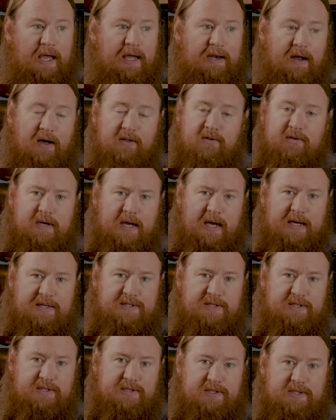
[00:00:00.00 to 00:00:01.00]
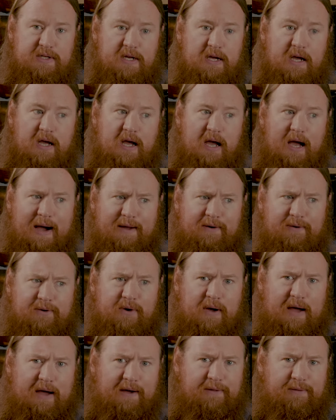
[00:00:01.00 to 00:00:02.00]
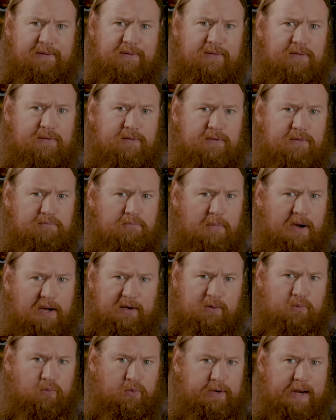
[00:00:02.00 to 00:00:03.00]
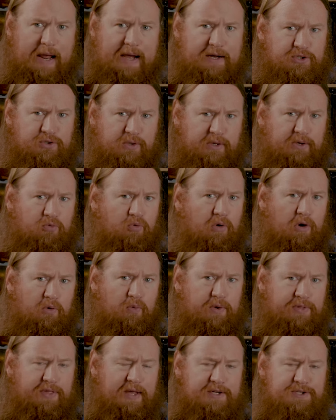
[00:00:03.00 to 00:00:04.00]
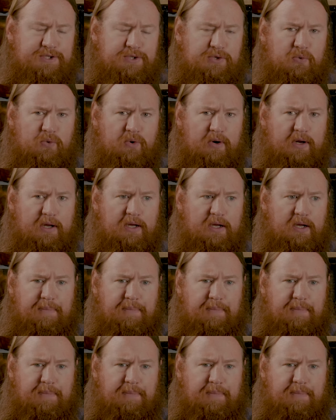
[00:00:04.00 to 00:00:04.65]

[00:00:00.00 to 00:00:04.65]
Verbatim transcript: In other cases, I don't know how Mike would actually grow with that story,